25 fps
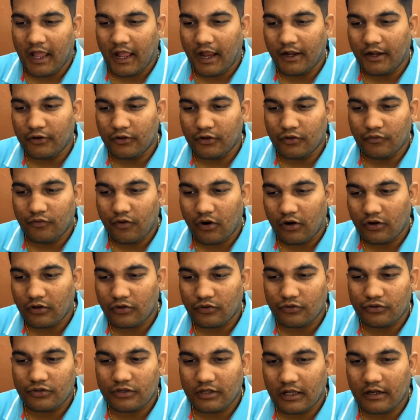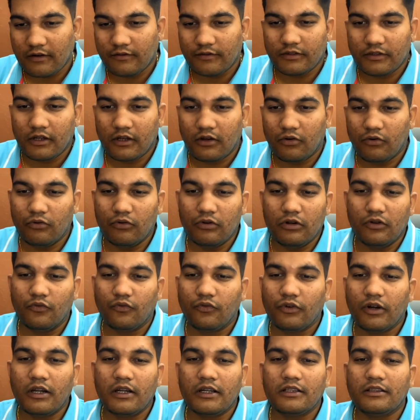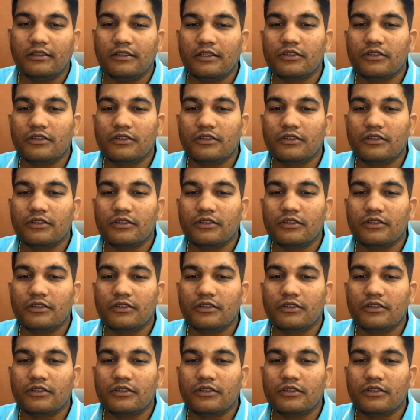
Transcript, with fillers: and you want to serve the whole world.